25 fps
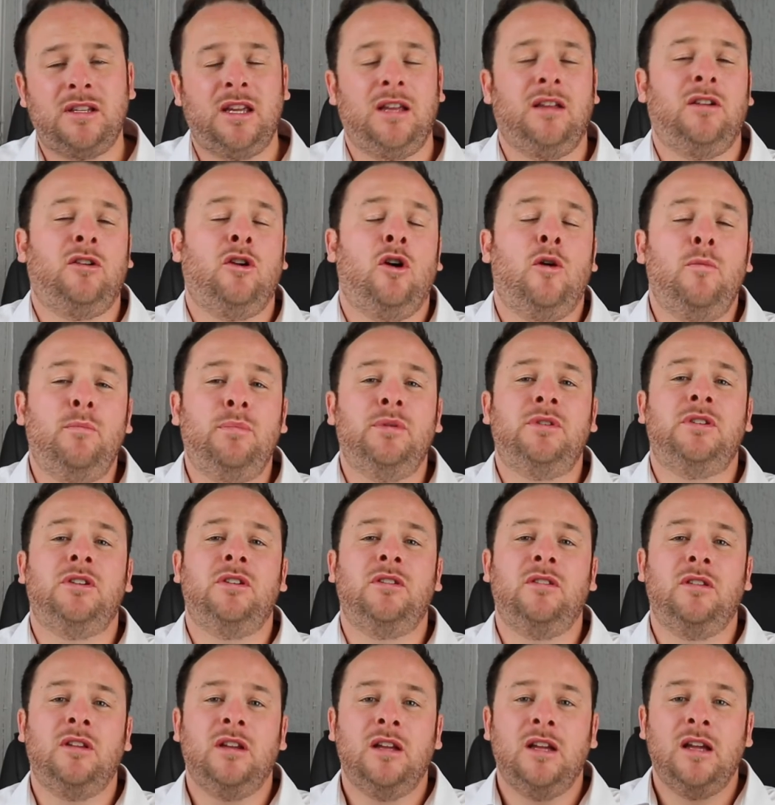
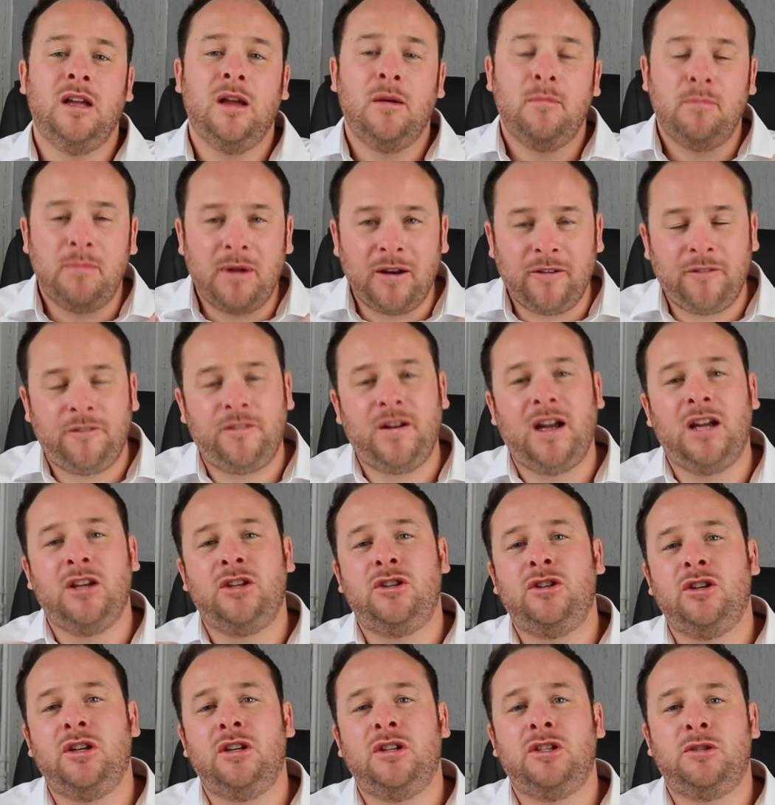competent
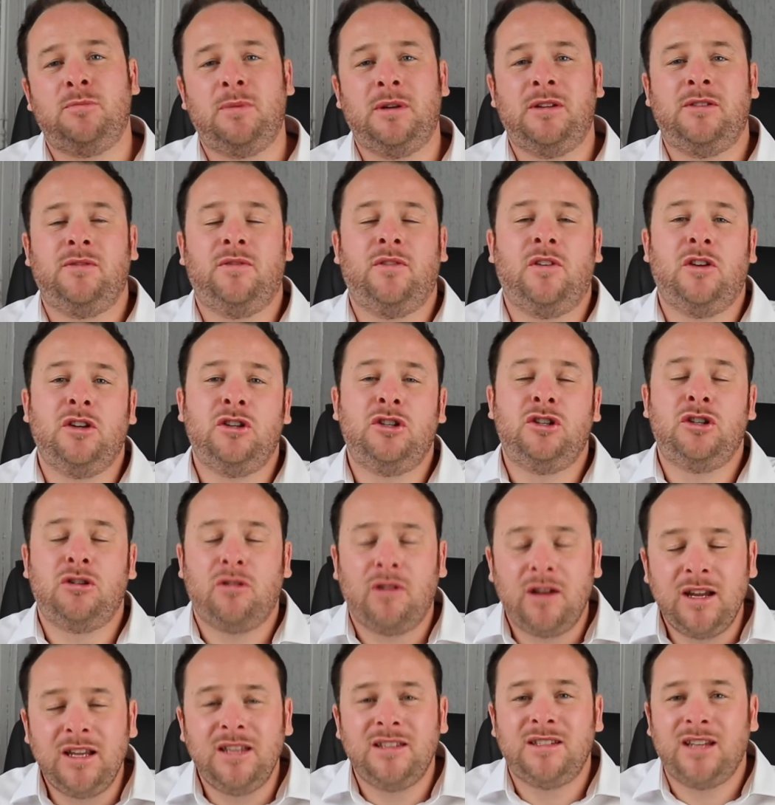manufacturer specified
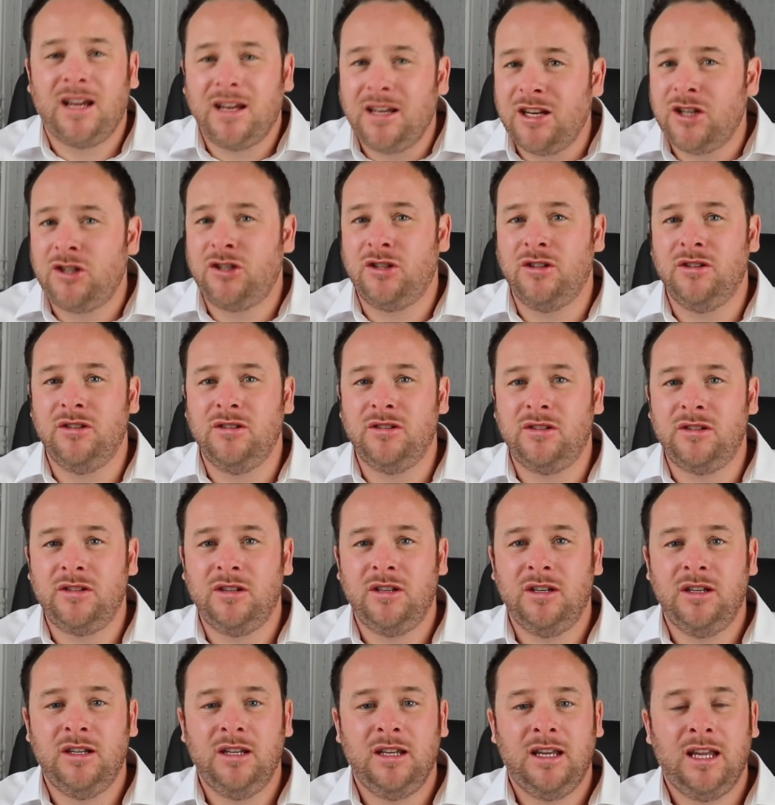trained technicians
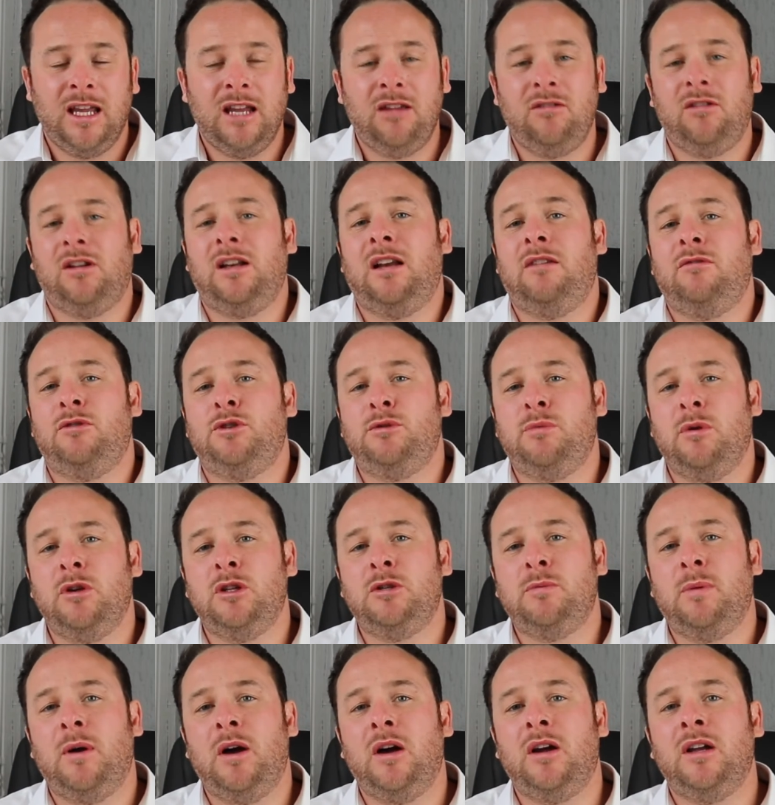here at Clarus
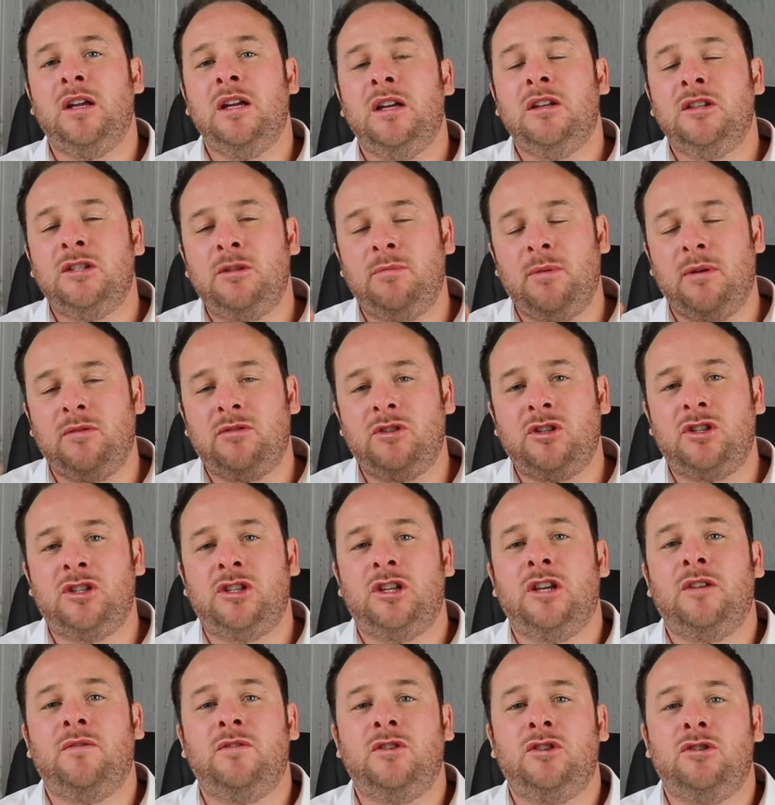MotorPark to be able to
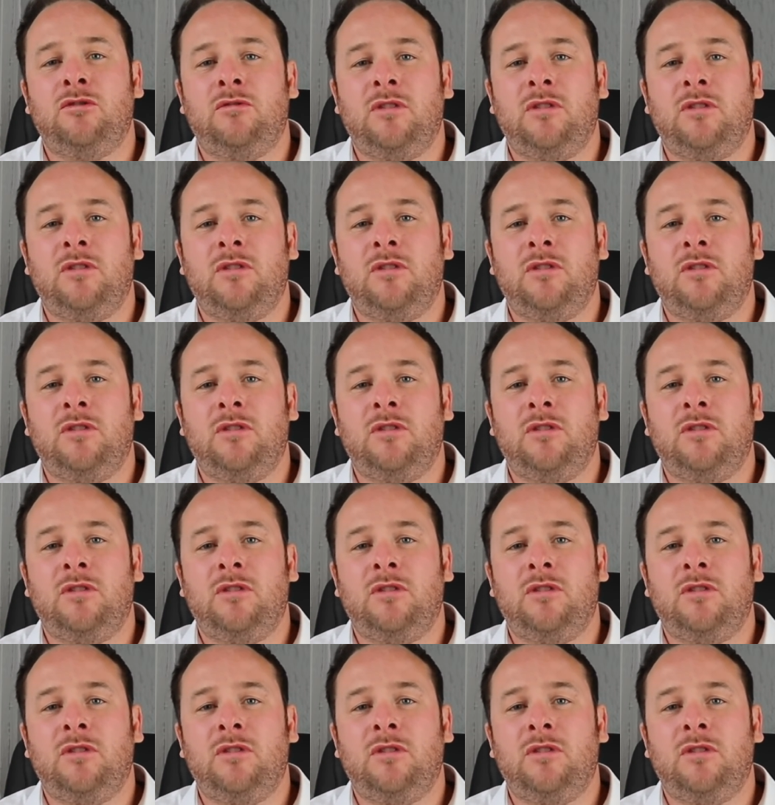service your